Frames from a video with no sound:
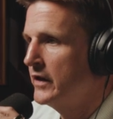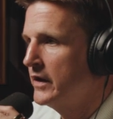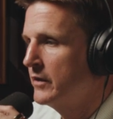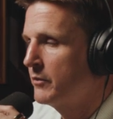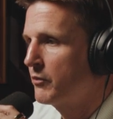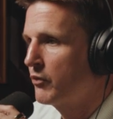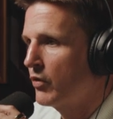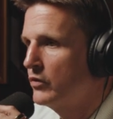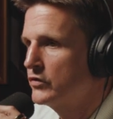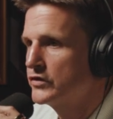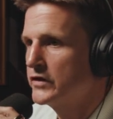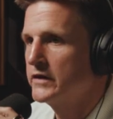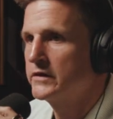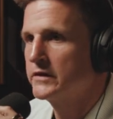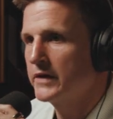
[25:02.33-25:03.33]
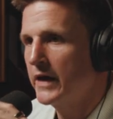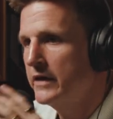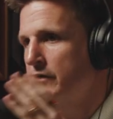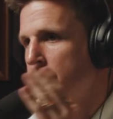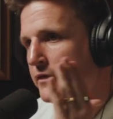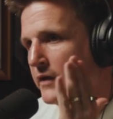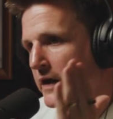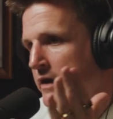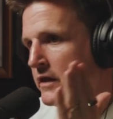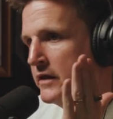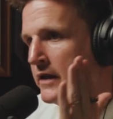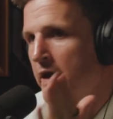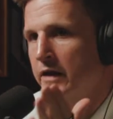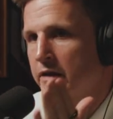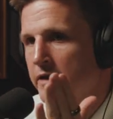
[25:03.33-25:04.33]
approaching life
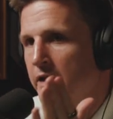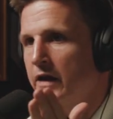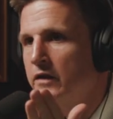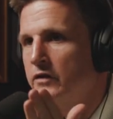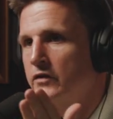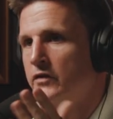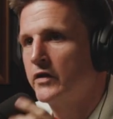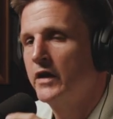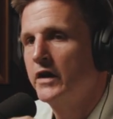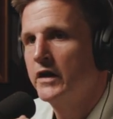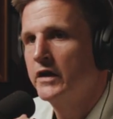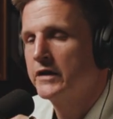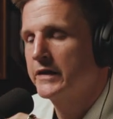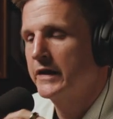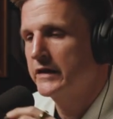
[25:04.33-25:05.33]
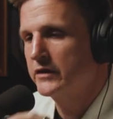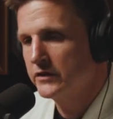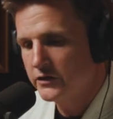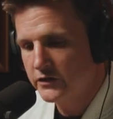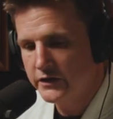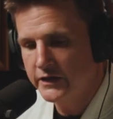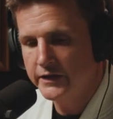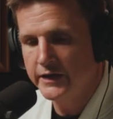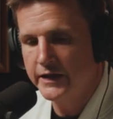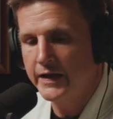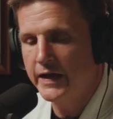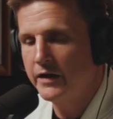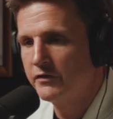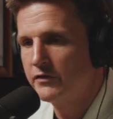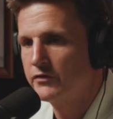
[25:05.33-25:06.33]
in that lens, like looking
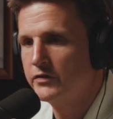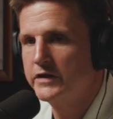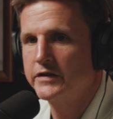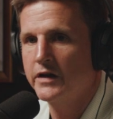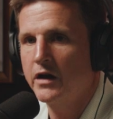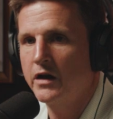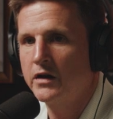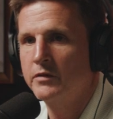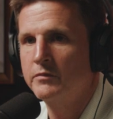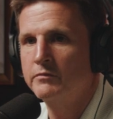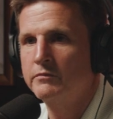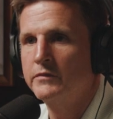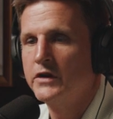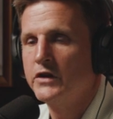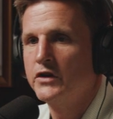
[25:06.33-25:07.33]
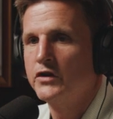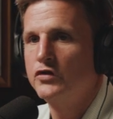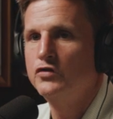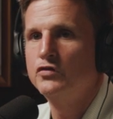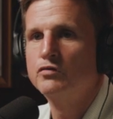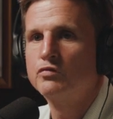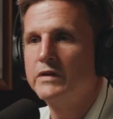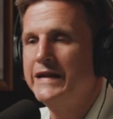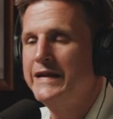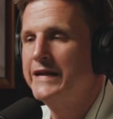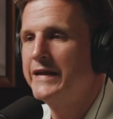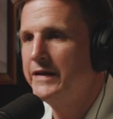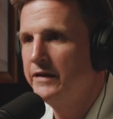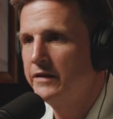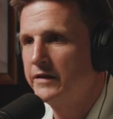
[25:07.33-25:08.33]
at every time you read
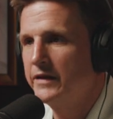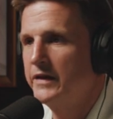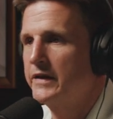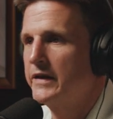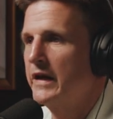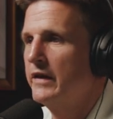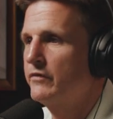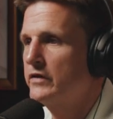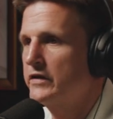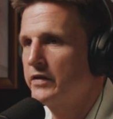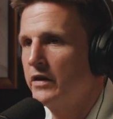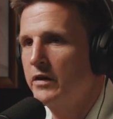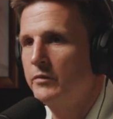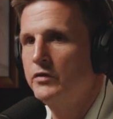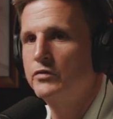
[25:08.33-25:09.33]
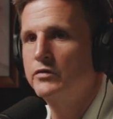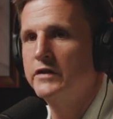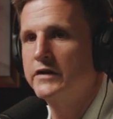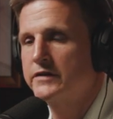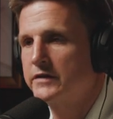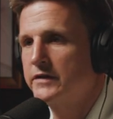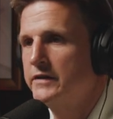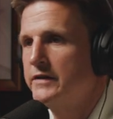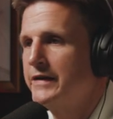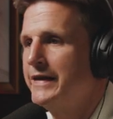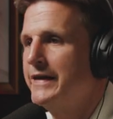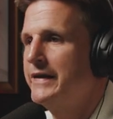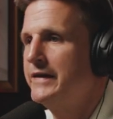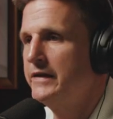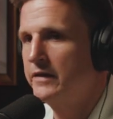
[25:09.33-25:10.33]
anything, every time you listen to
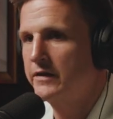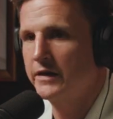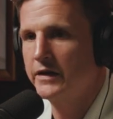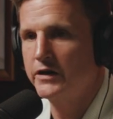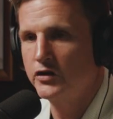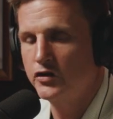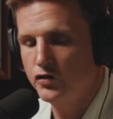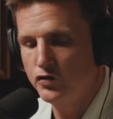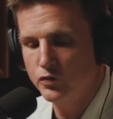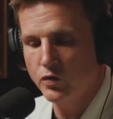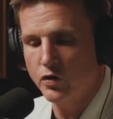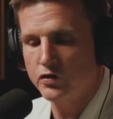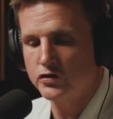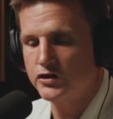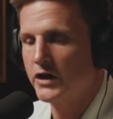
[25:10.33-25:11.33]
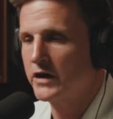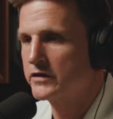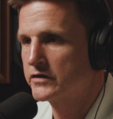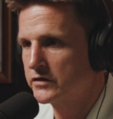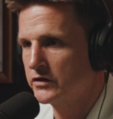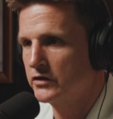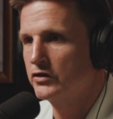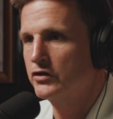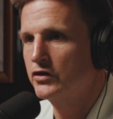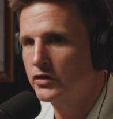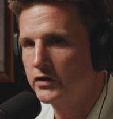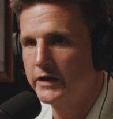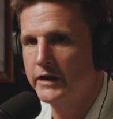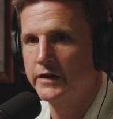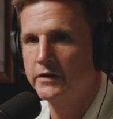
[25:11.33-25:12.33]
anything, you are just
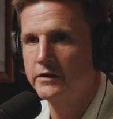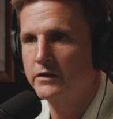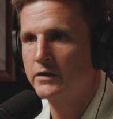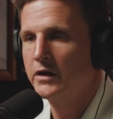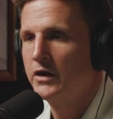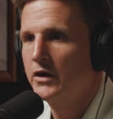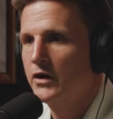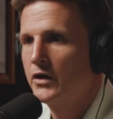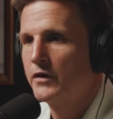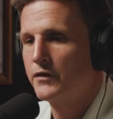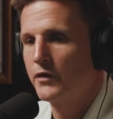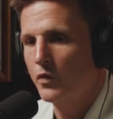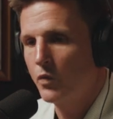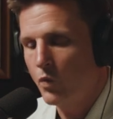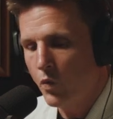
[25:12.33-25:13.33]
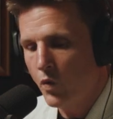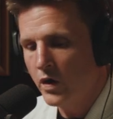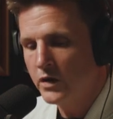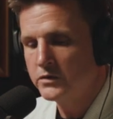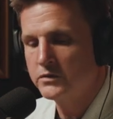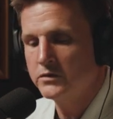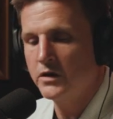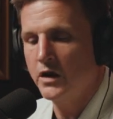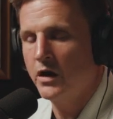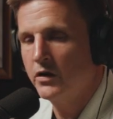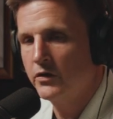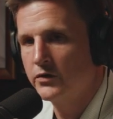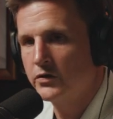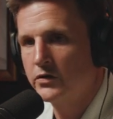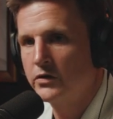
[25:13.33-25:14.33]
looking for one
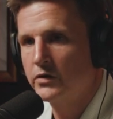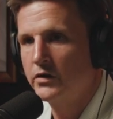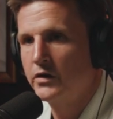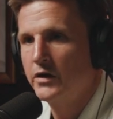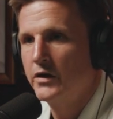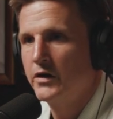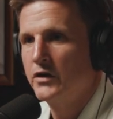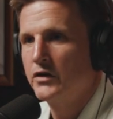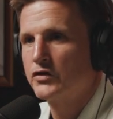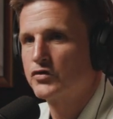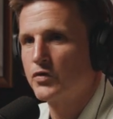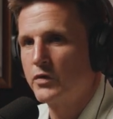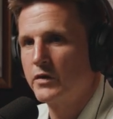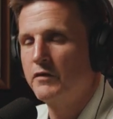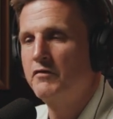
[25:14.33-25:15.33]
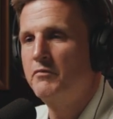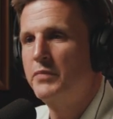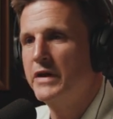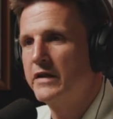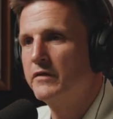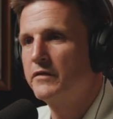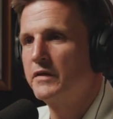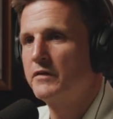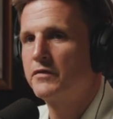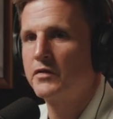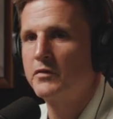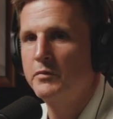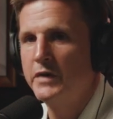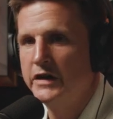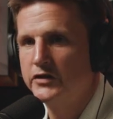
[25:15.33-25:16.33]
other sort of bit of
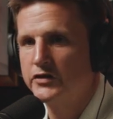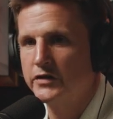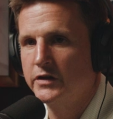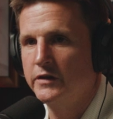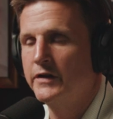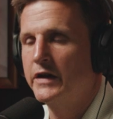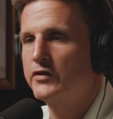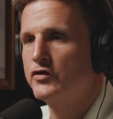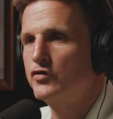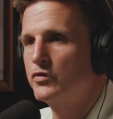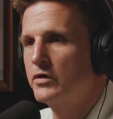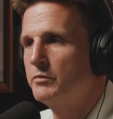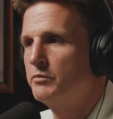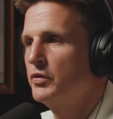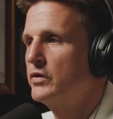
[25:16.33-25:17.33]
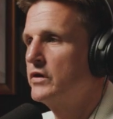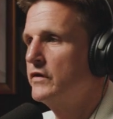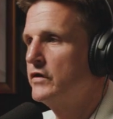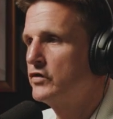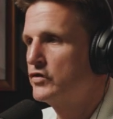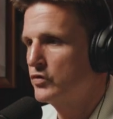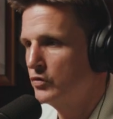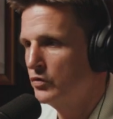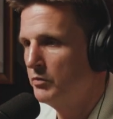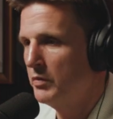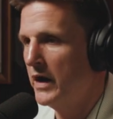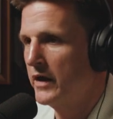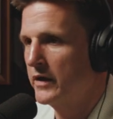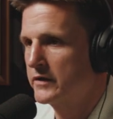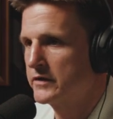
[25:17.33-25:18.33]
information that you can put in the
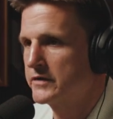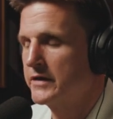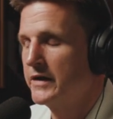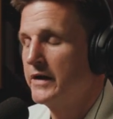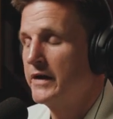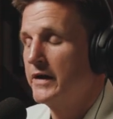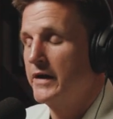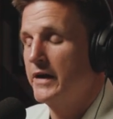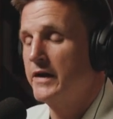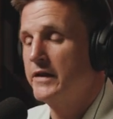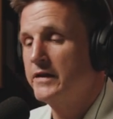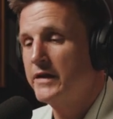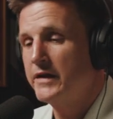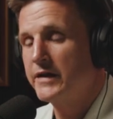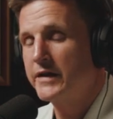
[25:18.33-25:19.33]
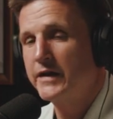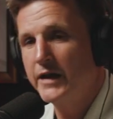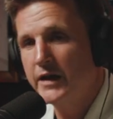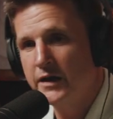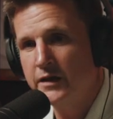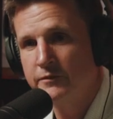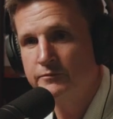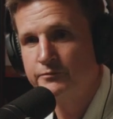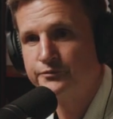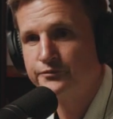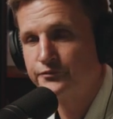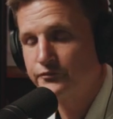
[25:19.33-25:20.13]
toolbox. And then again,